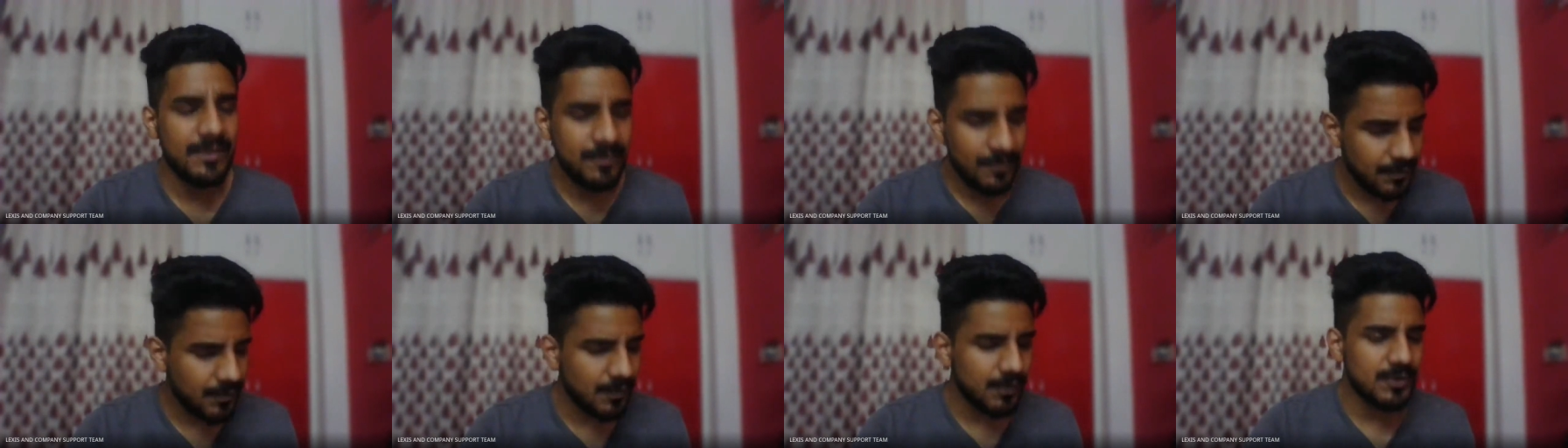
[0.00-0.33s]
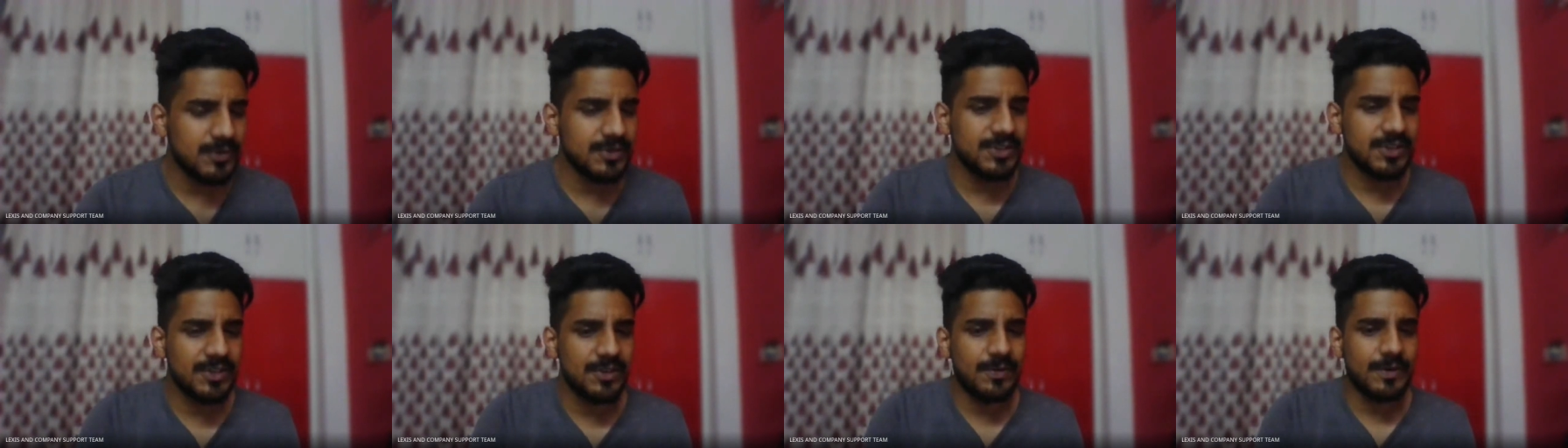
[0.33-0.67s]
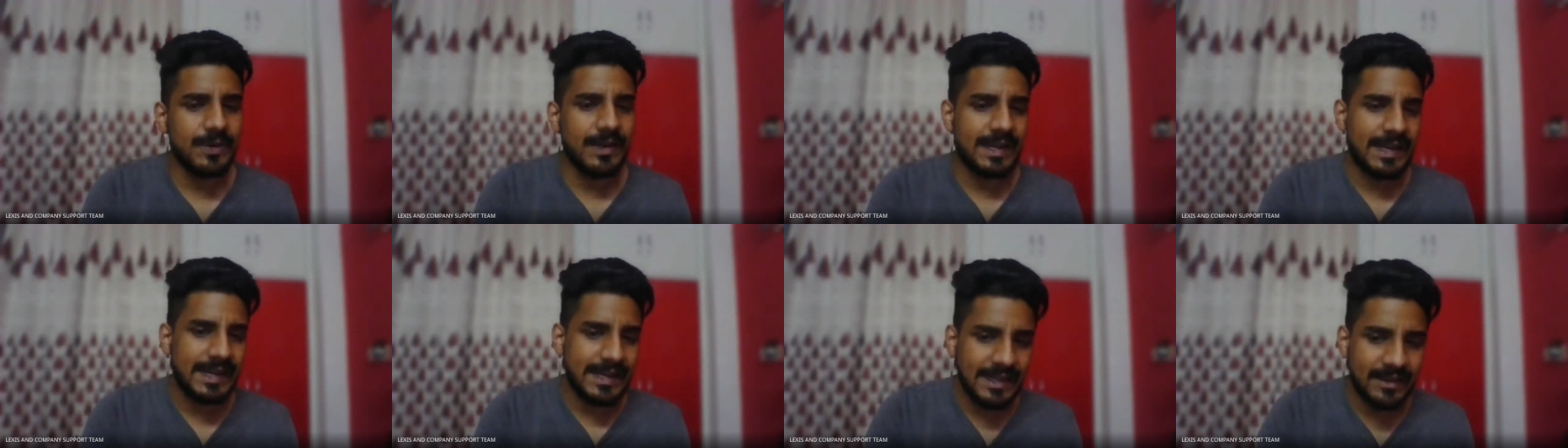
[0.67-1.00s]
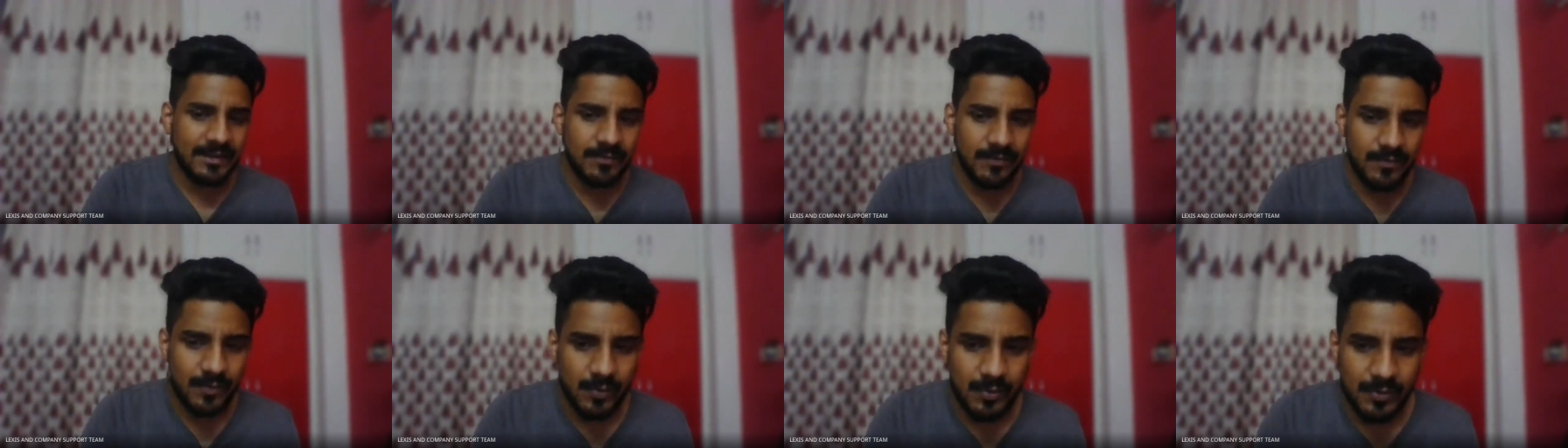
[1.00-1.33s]
408
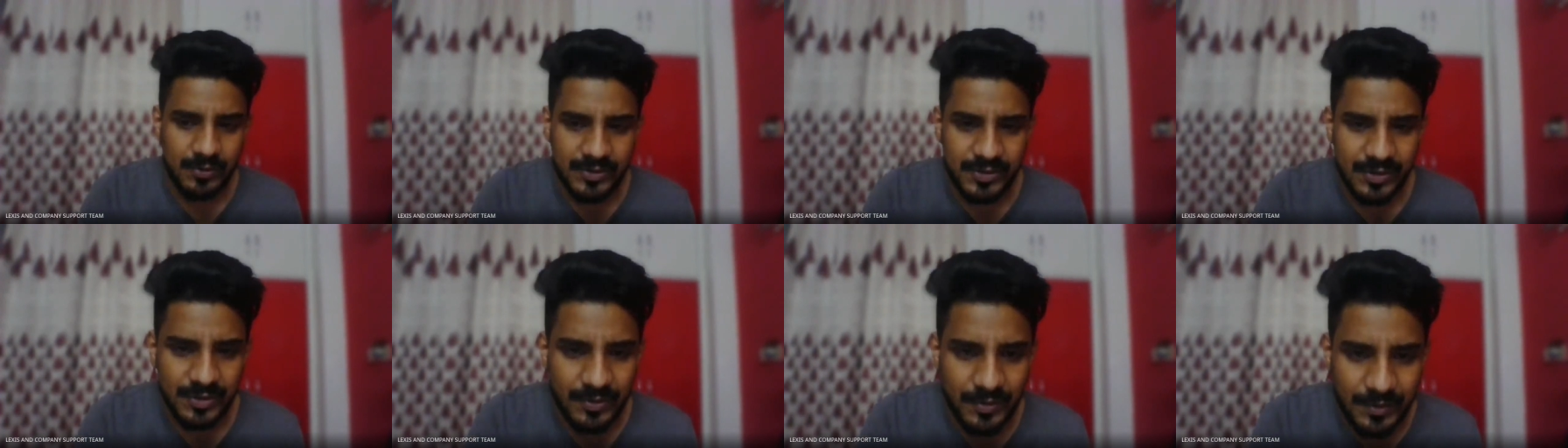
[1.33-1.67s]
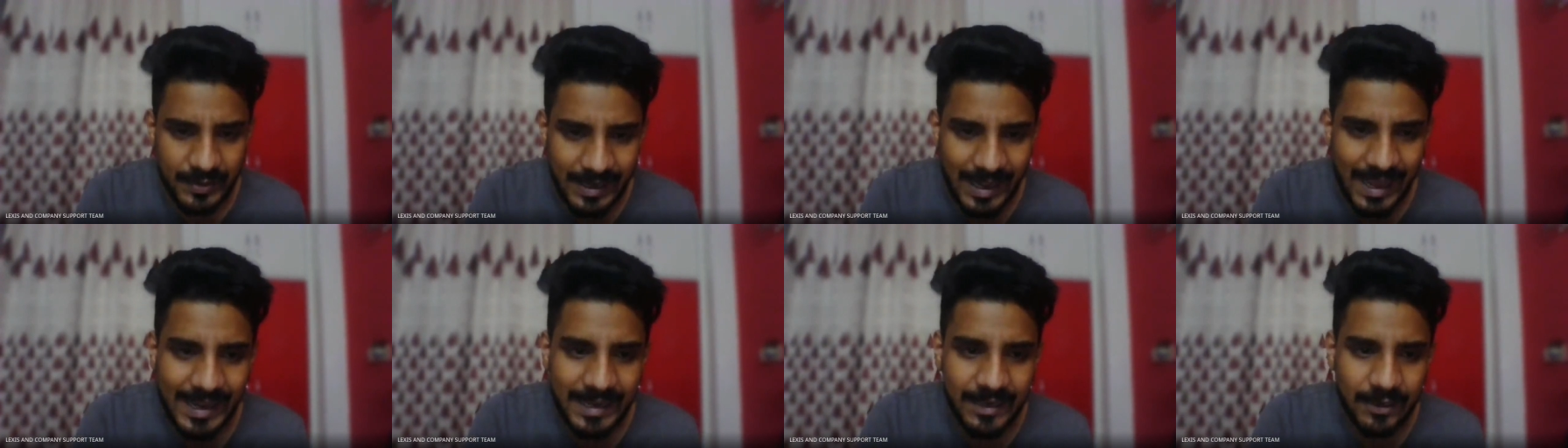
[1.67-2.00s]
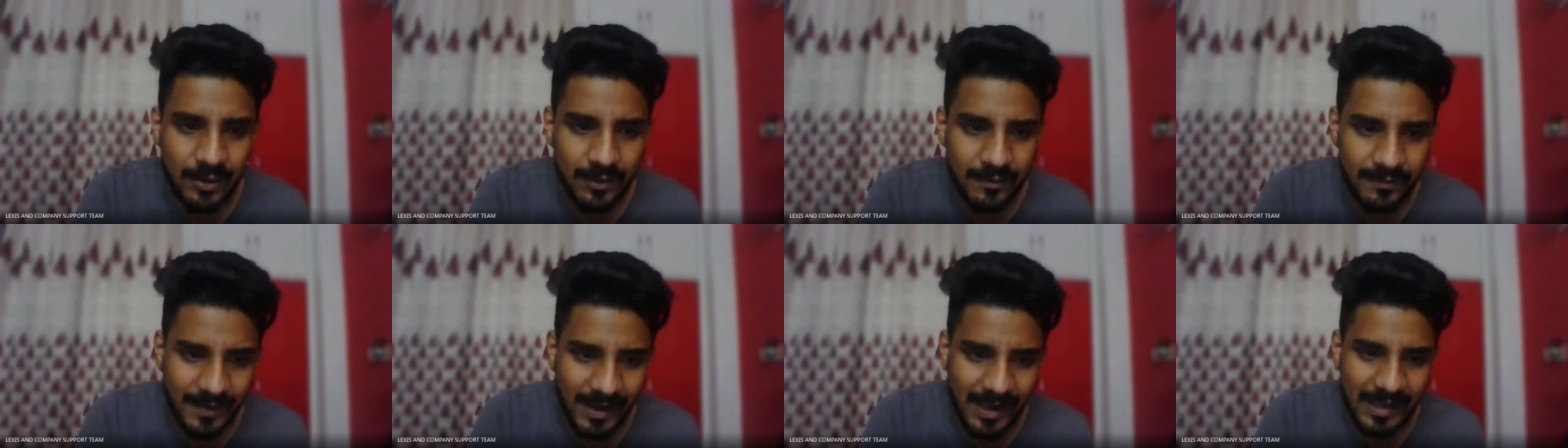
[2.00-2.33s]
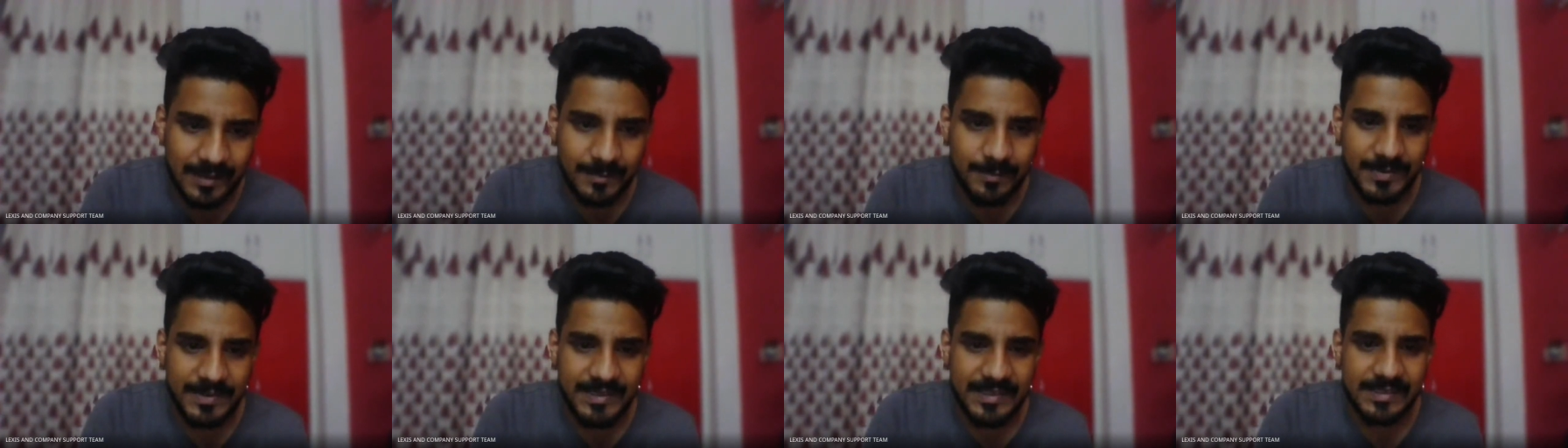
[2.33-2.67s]
and 409 of
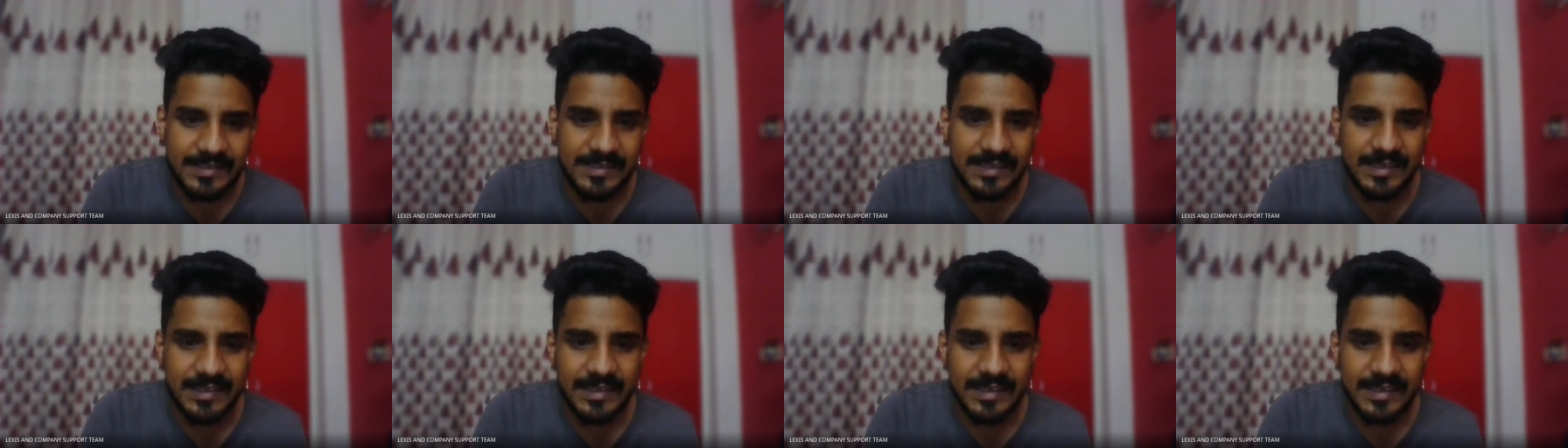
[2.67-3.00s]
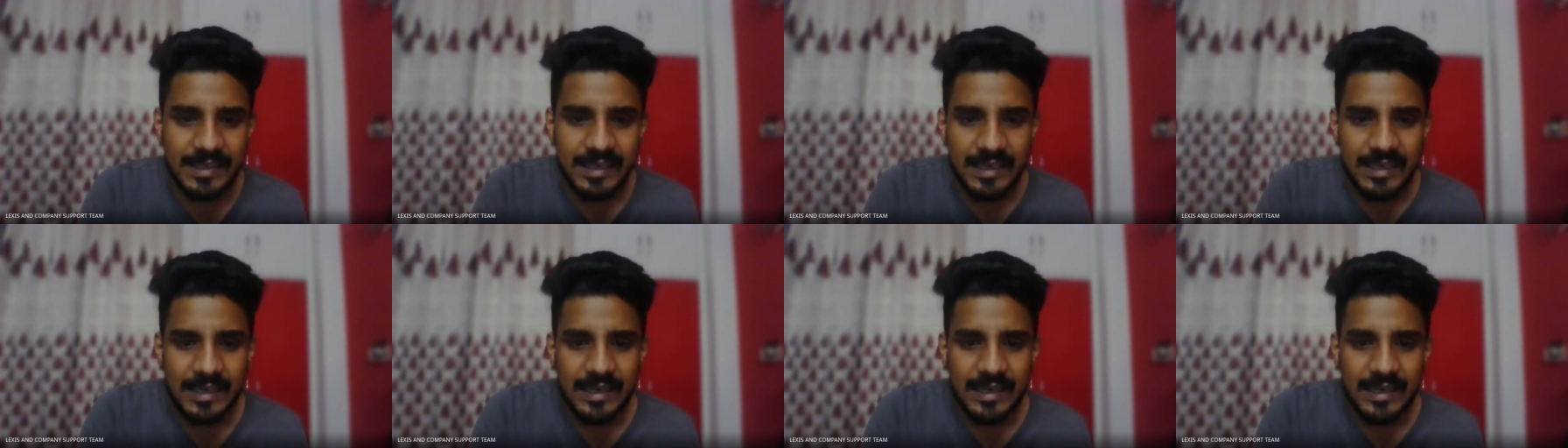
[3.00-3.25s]
IPC